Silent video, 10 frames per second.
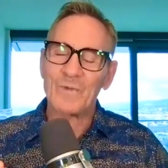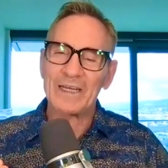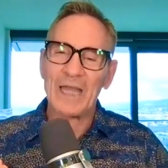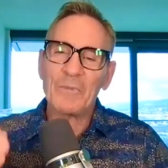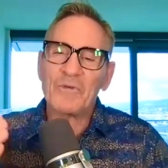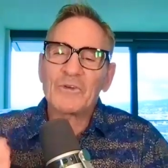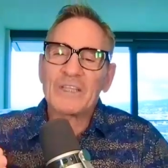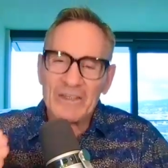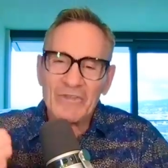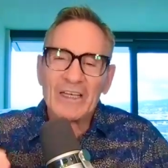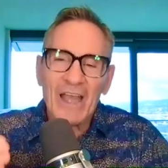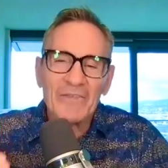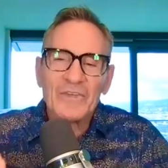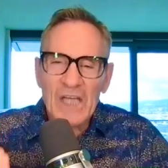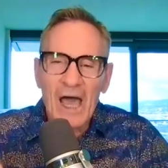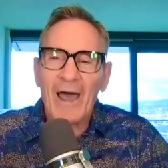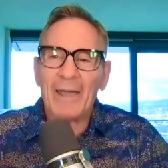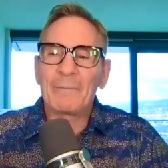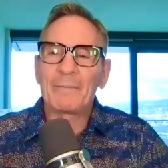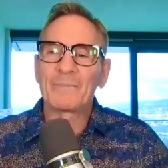right? I prefer giving life
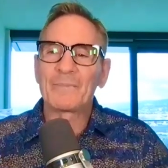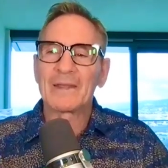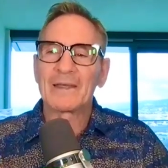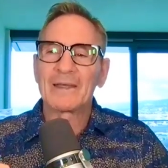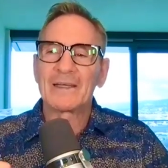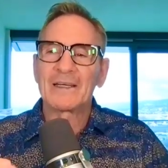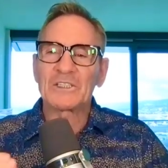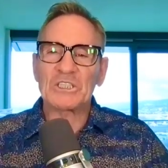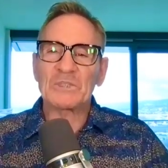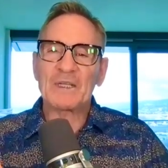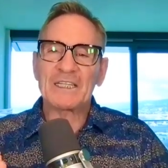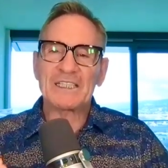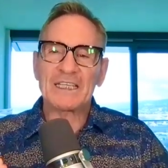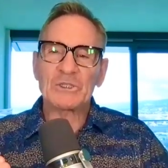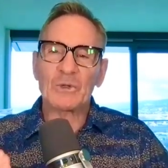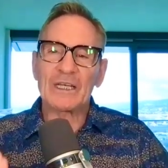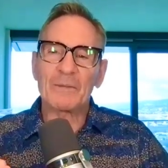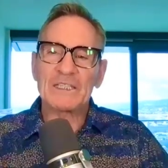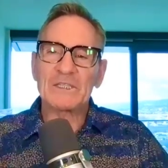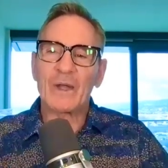time. Just because things are a
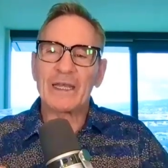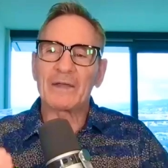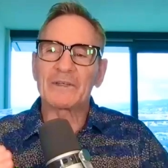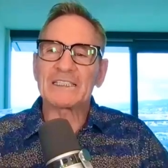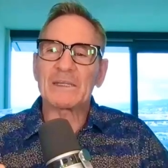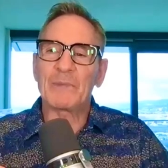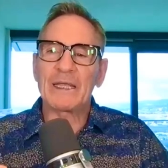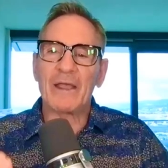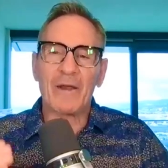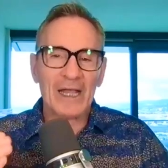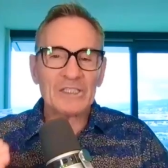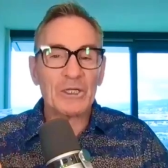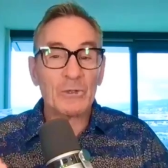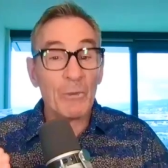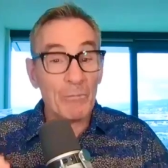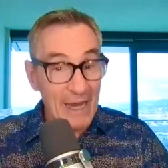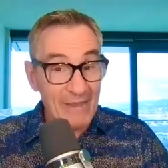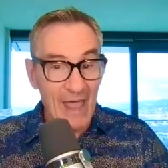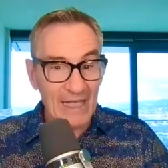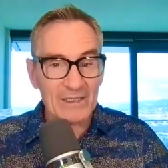little messy right now doesn't mean they're actually going to
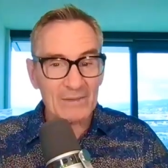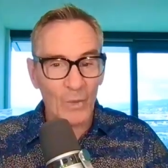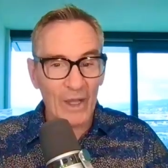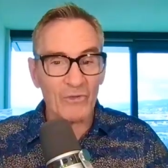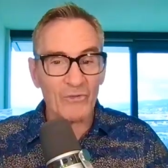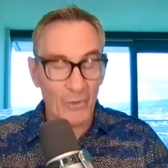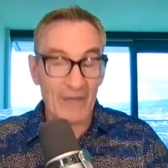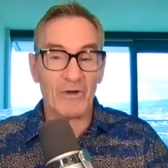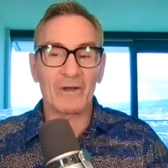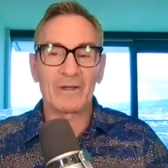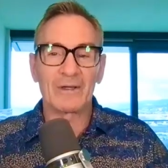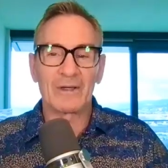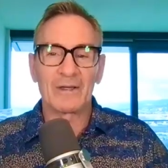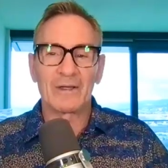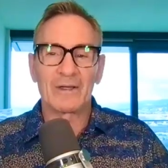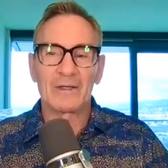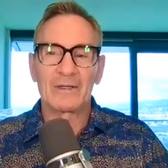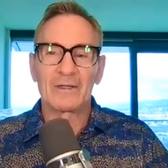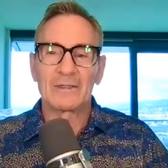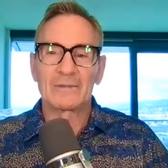remain that way forever.
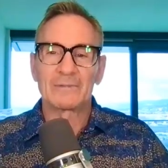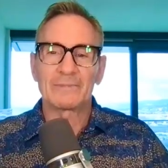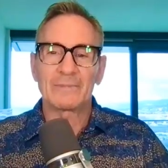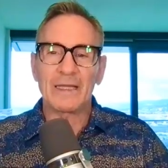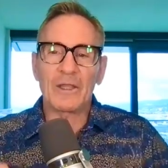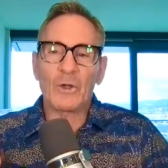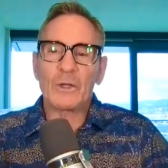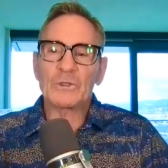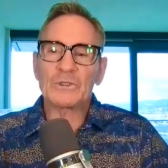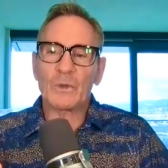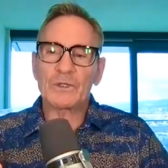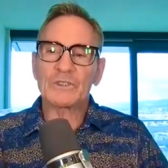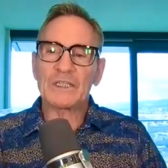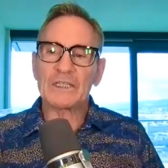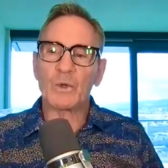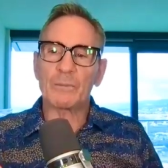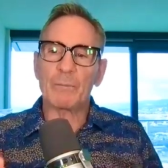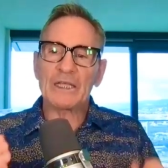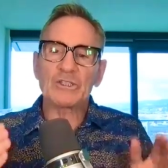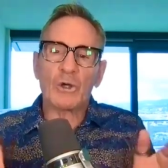And the only person who understands what
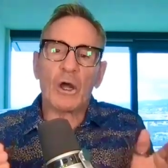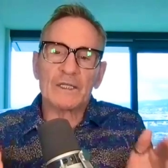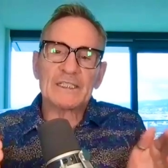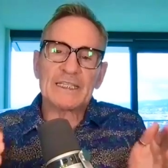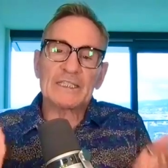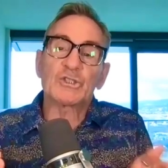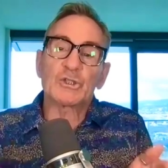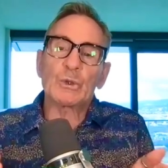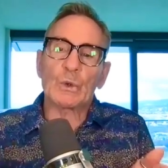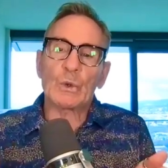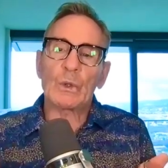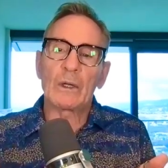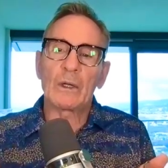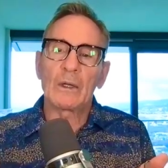makes your heart sing is you.